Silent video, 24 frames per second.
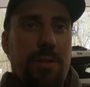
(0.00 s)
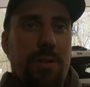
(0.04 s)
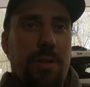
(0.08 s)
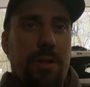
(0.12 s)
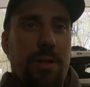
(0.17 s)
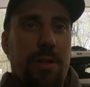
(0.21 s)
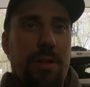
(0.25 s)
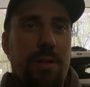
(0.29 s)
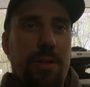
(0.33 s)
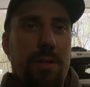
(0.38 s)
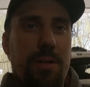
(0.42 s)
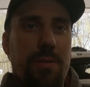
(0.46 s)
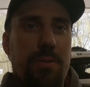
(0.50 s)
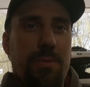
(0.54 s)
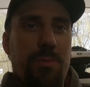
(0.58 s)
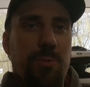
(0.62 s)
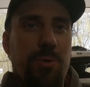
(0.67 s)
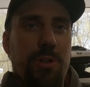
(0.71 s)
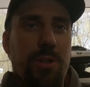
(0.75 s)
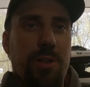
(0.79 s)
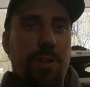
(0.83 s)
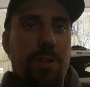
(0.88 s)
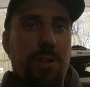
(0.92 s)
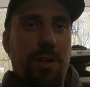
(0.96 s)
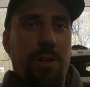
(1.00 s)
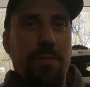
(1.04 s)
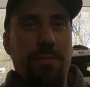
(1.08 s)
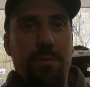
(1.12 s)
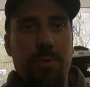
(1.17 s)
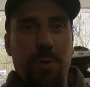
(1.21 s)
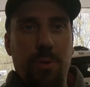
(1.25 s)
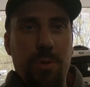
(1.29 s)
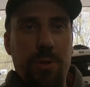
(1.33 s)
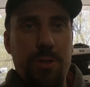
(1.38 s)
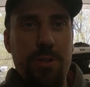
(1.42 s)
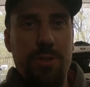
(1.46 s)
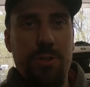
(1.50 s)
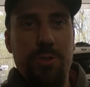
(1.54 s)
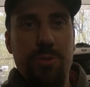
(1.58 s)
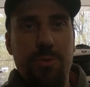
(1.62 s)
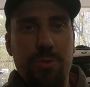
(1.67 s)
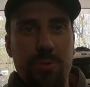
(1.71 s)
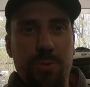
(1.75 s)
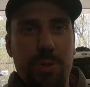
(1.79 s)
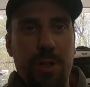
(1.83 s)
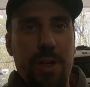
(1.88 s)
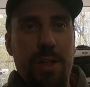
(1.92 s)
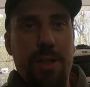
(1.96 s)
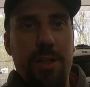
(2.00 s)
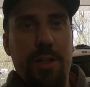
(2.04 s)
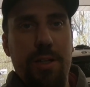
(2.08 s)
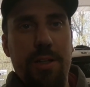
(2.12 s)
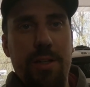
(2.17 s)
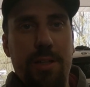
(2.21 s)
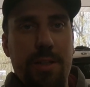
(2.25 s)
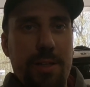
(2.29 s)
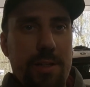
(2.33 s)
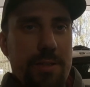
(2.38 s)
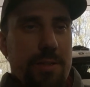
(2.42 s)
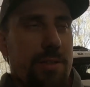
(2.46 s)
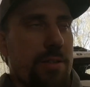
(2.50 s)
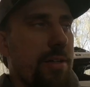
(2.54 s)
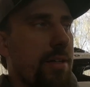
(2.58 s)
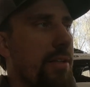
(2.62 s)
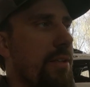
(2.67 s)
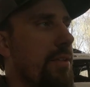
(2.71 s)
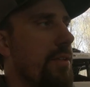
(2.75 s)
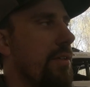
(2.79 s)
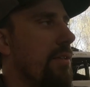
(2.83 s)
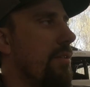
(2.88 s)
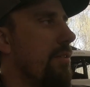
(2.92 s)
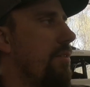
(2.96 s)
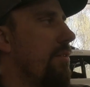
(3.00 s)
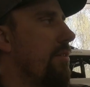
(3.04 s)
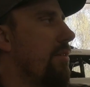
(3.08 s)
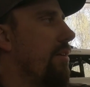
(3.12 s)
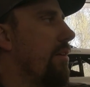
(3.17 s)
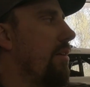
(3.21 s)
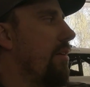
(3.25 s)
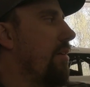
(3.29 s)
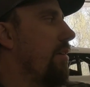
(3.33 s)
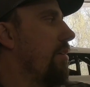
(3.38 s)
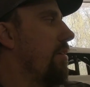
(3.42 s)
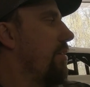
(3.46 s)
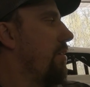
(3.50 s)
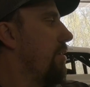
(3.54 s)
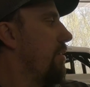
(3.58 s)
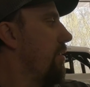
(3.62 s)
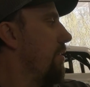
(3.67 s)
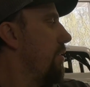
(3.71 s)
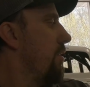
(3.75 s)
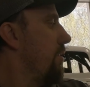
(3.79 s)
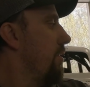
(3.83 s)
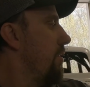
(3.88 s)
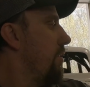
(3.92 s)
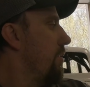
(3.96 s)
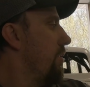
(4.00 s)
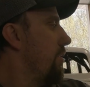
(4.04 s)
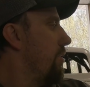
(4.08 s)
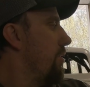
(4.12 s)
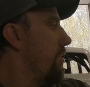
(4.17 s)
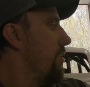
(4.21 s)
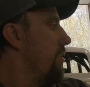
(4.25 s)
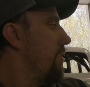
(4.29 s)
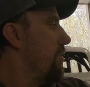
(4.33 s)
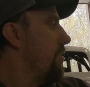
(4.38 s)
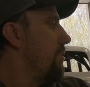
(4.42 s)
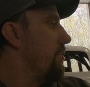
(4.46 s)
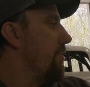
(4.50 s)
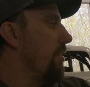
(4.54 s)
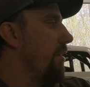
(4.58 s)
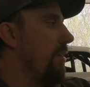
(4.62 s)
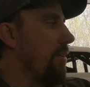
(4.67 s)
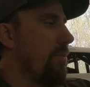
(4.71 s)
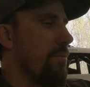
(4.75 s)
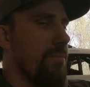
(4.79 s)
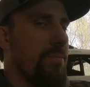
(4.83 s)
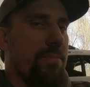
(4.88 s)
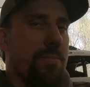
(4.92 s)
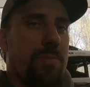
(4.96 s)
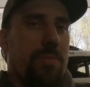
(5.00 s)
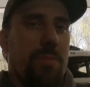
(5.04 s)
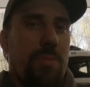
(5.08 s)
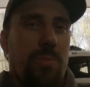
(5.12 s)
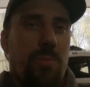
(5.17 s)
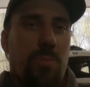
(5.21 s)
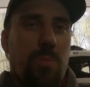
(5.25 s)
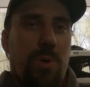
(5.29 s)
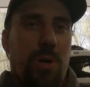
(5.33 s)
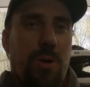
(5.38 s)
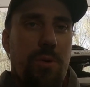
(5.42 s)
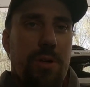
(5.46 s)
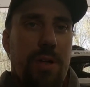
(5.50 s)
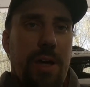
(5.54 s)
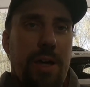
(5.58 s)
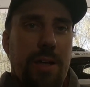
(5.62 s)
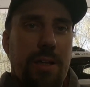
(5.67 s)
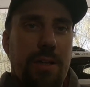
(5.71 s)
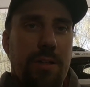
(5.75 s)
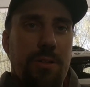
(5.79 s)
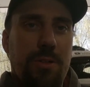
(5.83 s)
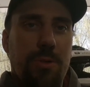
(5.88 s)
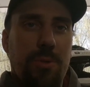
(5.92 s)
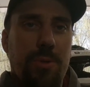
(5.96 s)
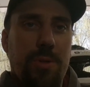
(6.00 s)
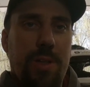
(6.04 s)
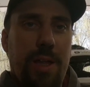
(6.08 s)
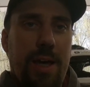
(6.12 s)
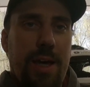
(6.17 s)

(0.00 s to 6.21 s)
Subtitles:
And really looking forward to getting into this thing and seeing how Dad can do with